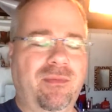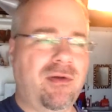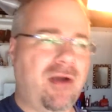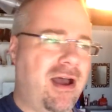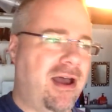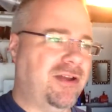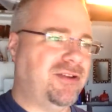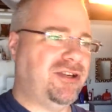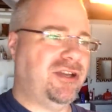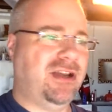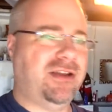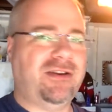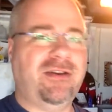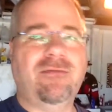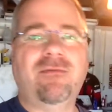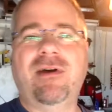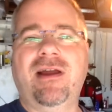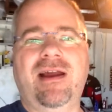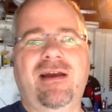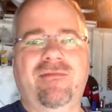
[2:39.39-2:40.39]
project
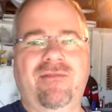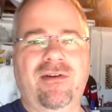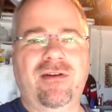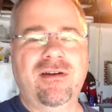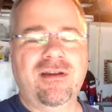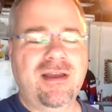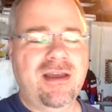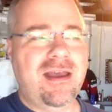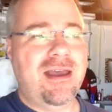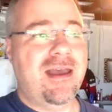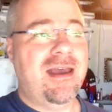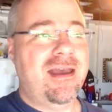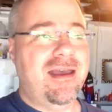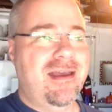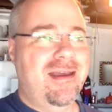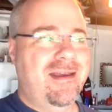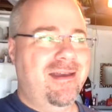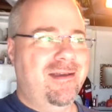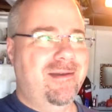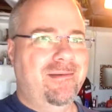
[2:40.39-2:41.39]
or whatever.
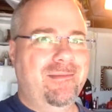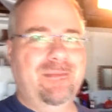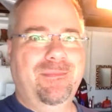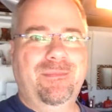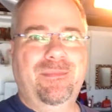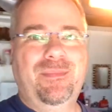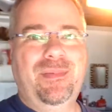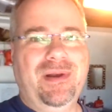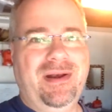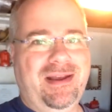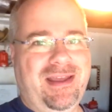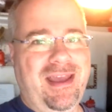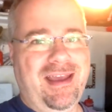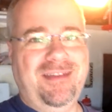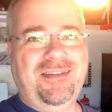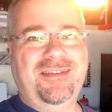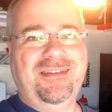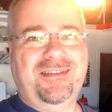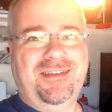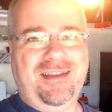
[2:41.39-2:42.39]
But in
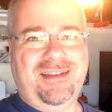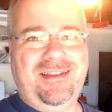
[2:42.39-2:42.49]
cases like